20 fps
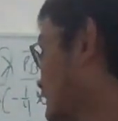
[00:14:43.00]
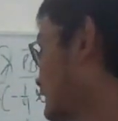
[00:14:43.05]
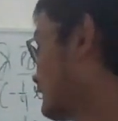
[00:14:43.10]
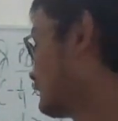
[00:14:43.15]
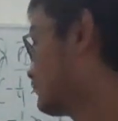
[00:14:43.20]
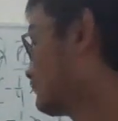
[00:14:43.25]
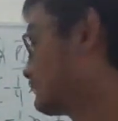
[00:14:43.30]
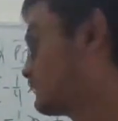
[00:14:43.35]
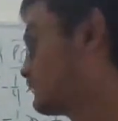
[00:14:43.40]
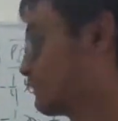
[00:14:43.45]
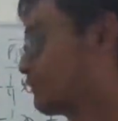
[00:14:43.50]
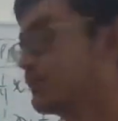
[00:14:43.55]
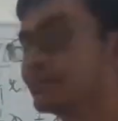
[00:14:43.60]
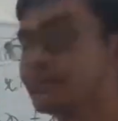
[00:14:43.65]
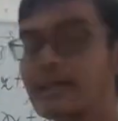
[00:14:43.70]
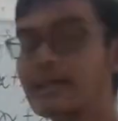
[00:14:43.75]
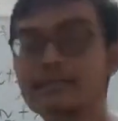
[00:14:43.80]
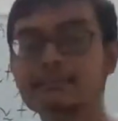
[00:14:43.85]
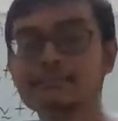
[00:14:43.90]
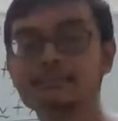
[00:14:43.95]
use the
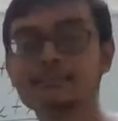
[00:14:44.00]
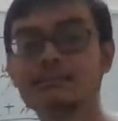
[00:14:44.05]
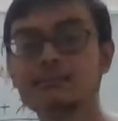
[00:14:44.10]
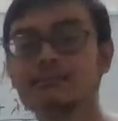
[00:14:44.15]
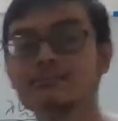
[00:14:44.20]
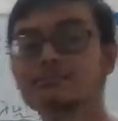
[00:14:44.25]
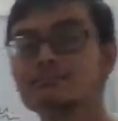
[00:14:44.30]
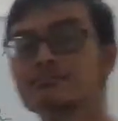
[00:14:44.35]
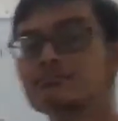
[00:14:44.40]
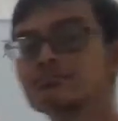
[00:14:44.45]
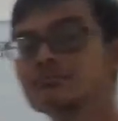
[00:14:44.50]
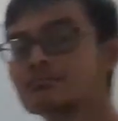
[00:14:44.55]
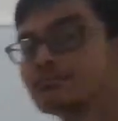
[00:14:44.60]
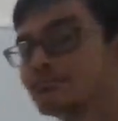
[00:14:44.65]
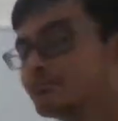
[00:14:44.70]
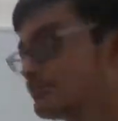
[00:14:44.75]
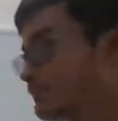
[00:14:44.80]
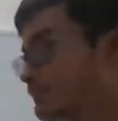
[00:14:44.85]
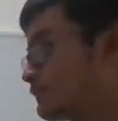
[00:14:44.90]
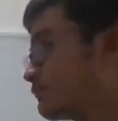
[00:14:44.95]
word hence here.
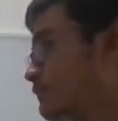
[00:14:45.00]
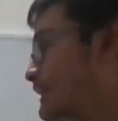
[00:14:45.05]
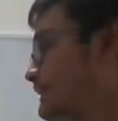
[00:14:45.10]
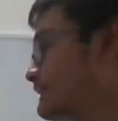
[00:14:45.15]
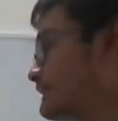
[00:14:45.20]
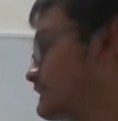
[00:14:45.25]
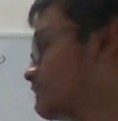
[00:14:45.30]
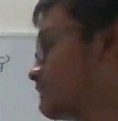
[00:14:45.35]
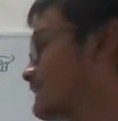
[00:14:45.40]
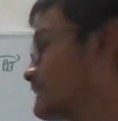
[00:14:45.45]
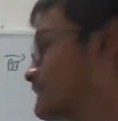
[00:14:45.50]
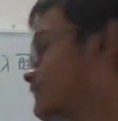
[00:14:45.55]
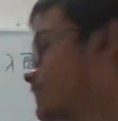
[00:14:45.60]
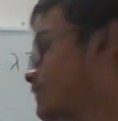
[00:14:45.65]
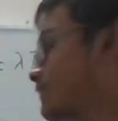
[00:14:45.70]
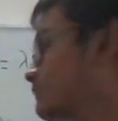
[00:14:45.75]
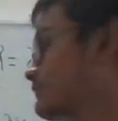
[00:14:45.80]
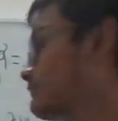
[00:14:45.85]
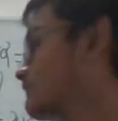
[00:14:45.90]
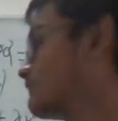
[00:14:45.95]
If hence means you
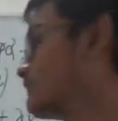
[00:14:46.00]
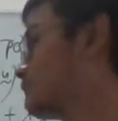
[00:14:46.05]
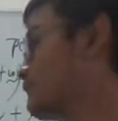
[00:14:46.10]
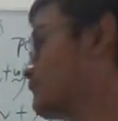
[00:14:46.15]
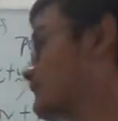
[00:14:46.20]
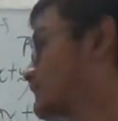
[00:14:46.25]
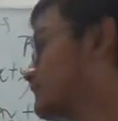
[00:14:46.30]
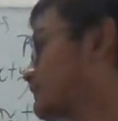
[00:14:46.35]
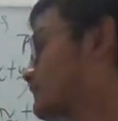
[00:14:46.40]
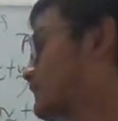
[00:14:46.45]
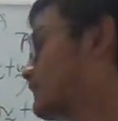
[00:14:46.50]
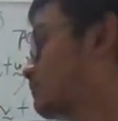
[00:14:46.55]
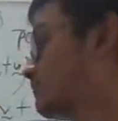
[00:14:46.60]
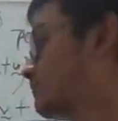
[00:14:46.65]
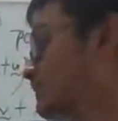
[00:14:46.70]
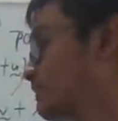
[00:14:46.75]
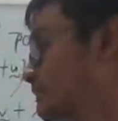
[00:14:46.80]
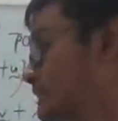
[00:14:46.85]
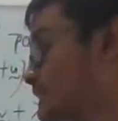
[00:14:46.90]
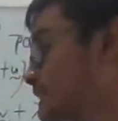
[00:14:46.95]
have to refer to the
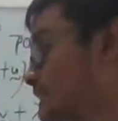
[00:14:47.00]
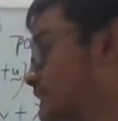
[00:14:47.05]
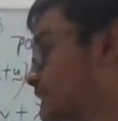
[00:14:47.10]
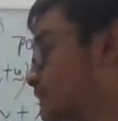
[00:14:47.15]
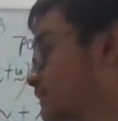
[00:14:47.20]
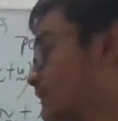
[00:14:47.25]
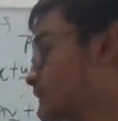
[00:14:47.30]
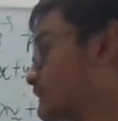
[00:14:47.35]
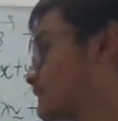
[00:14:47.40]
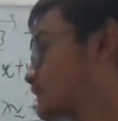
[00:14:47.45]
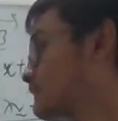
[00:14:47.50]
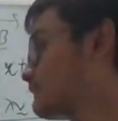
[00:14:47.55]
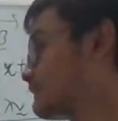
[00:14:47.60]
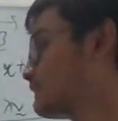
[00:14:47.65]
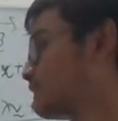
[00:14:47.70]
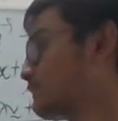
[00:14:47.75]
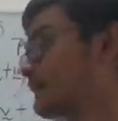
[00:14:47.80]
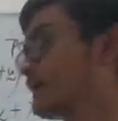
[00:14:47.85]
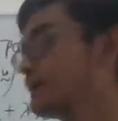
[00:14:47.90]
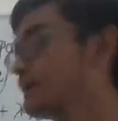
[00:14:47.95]
previous questions
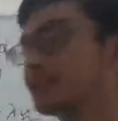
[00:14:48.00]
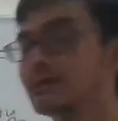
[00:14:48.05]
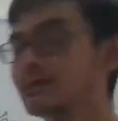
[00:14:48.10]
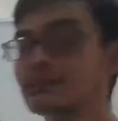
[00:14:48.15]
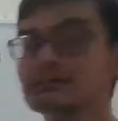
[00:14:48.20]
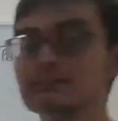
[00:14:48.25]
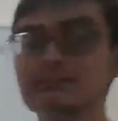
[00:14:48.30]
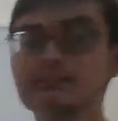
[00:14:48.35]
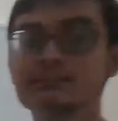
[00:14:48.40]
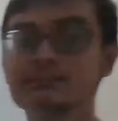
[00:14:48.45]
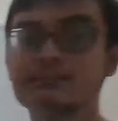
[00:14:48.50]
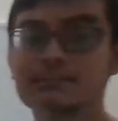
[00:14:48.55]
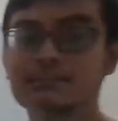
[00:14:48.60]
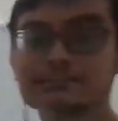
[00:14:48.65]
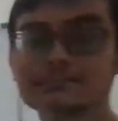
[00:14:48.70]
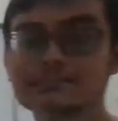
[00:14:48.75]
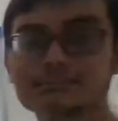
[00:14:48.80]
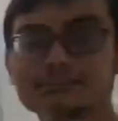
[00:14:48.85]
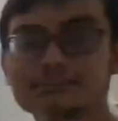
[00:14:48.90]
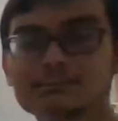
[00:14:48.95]
to get the answer. That
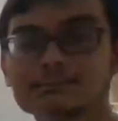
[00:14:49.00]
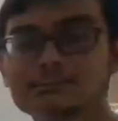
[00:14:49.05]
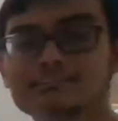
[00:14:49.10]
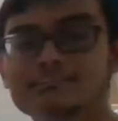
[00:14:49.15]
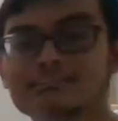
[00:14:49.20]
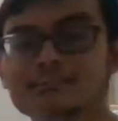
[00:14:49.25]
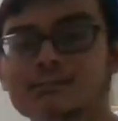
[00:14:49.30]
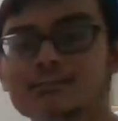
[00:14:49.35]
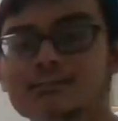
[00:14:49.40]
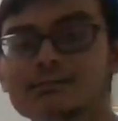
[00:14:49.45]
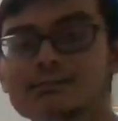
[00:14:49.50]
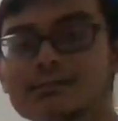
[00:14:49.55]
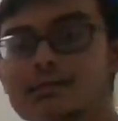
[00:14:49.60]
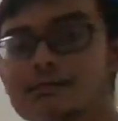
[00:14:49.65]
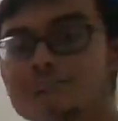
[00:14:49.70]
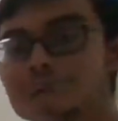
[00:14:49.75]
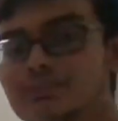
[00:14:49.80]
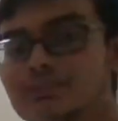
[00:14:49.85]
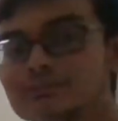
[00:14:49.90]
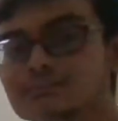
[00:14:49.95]
is the trick line
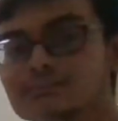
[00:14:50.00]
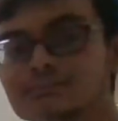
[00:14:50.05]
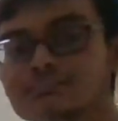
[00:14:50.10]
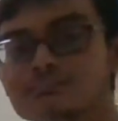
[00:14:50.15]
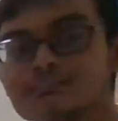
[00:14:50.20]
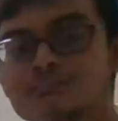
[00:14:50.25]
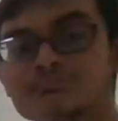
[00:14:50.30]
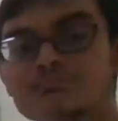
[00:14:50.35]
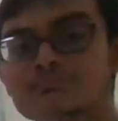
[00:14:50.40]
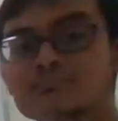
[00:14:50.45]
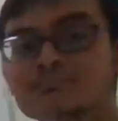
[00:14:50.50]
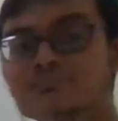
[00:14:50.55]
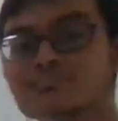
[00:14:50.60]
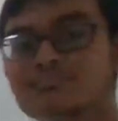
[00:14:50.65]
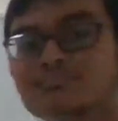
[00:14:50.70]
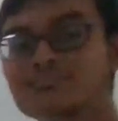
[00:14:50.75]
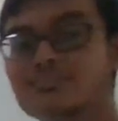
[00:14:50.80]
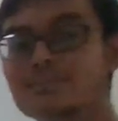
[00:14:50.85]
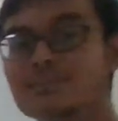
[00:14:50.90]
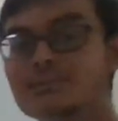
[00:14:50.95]
and maths.
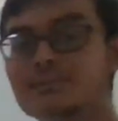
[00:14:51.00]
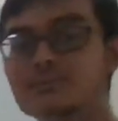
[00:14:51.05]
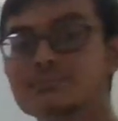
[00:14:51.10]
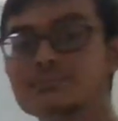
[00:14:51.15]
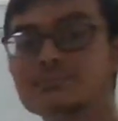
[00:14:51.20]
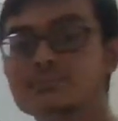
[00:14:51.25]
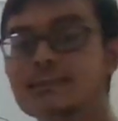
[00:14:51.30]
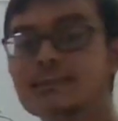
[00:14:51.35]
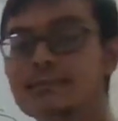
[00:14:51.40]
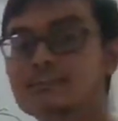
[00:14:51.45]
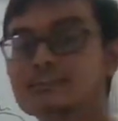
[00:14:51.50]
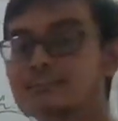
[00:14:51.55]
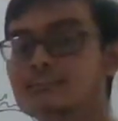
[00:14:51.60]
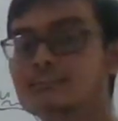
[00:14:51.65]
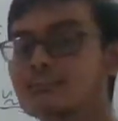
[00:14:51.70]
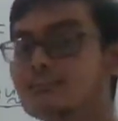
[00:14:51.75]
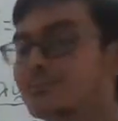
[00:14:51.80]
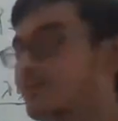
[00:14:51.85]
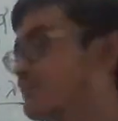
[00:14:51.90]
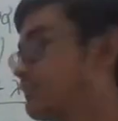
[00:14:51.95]
And they use hence,
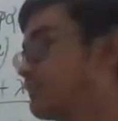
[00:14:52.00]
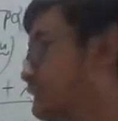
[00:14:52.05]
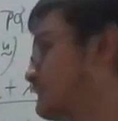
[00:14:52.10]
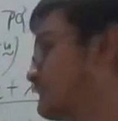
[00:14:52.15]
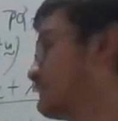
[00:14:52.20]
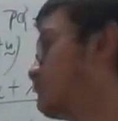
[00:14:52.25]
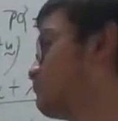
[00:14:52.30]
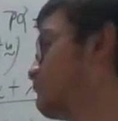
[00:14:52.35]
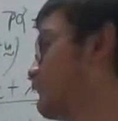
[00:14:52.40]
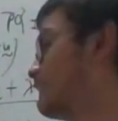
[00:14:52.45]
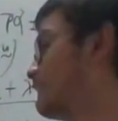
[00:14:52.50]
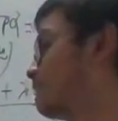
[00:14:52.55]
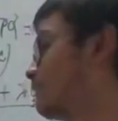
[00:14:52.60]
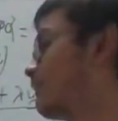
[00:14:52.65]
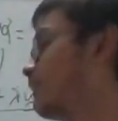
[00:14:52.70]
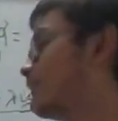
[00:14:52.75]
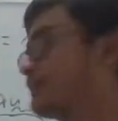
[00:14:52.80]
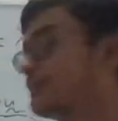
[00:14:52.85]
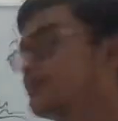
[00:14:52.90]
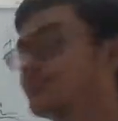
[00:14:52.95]
so you always depend
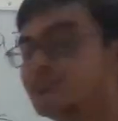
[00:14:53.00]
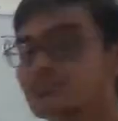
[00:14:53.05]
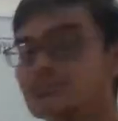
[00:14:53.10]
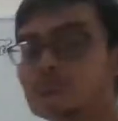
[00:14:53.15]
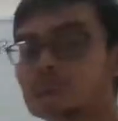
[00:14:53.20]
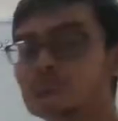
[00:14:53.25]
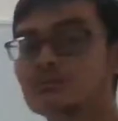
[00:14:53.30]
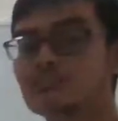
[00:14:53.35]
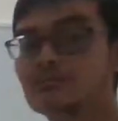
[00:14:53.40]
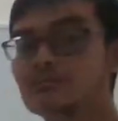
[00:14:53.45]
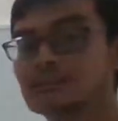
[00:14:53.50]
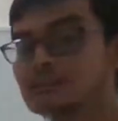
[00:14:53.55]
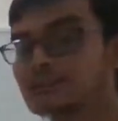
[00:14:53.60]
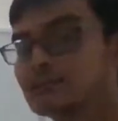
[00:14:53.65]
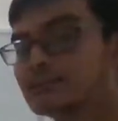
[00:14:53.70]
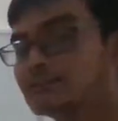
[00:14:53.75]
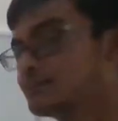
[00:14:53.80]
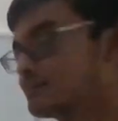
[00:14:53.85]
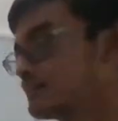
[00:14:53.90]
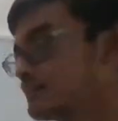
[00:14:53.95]
on the previous
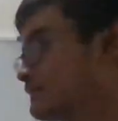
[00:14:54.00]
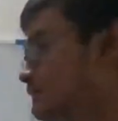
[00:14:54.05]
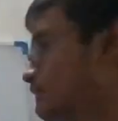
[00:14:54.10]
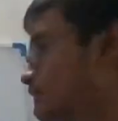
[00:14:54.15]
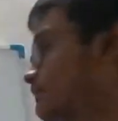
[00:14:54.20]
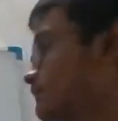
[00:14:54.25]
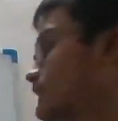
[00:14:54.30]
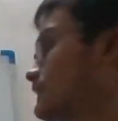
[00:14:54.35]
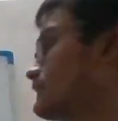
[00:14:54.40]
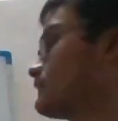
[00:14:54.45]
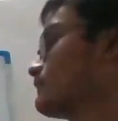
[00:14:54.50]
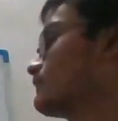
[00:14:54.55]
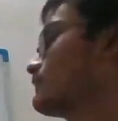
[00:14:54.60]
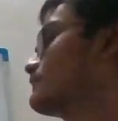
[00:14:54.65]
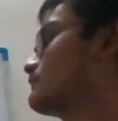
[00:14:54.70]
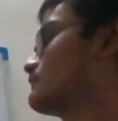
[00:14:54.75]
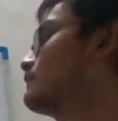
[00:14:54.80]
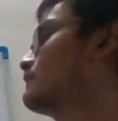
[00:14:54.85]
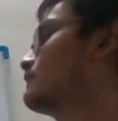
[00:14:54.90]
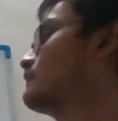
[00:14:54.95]
answer. So make
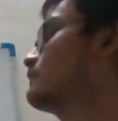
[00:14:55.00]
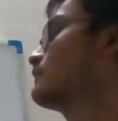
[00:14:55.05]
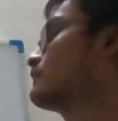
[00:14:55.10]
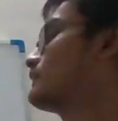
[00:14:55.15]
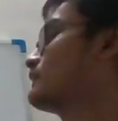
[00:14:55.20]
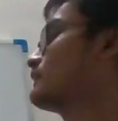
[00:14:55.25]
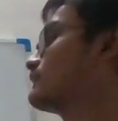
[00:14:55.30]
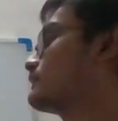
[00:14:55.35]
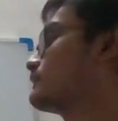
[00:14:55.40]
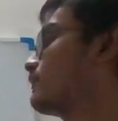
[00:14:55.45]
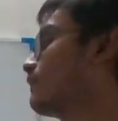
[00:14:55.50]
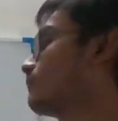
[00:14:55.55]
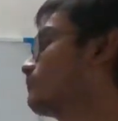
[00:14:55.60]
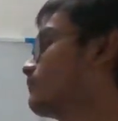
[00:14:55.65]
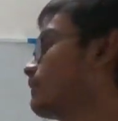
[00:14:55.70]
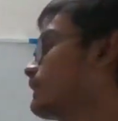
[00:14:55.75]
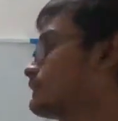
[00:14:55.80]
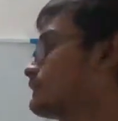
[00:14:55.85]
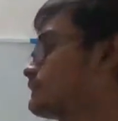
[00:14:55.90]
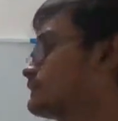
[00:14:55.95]
sure this top
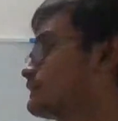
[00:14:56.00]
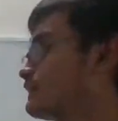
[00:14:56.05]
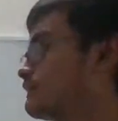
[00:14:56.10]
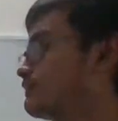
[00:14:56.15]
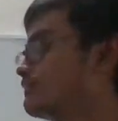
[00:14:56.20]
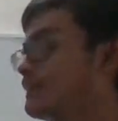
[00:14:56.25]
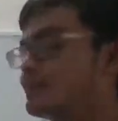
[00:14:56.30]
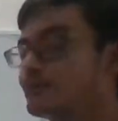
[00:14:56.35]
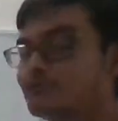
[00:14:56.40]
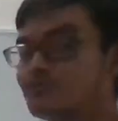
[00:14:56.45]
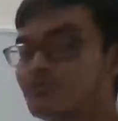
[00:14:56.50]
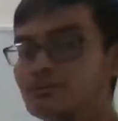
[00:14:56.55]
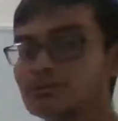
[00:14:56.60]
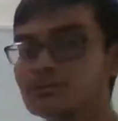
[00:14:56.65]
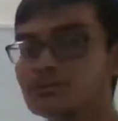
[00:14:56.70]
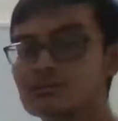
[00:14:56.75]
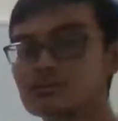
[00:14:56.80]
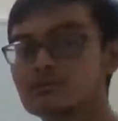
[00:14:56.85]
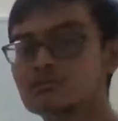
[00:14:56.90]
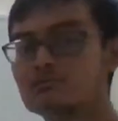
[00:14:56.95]
part is correct for
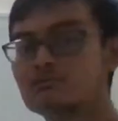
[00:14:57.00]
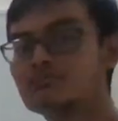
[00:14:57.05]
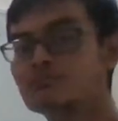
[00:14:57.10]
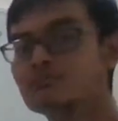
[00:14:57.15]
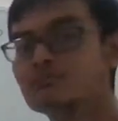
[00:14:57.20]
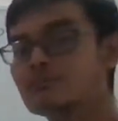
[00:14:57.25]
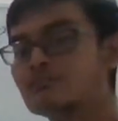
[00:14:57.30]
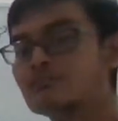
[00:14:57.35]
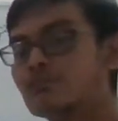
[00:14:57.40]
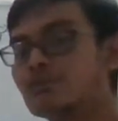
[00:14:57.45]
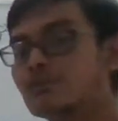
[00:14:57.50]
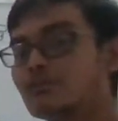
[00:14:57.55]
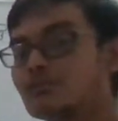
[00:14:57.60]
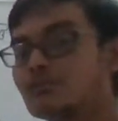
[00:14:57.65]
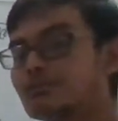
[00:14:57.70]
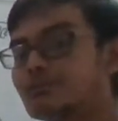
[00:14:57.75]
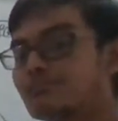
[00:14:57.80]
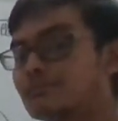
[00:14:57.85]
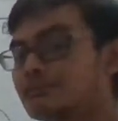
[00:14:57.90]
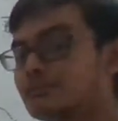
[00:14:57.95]
the
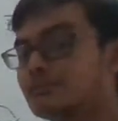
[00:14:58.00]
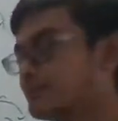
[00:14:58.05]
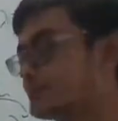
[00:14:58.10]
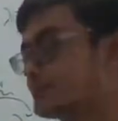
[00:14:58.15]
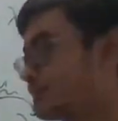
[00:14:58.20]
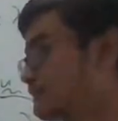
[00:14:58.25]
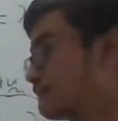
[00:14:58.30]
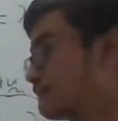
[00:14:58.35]
following questions.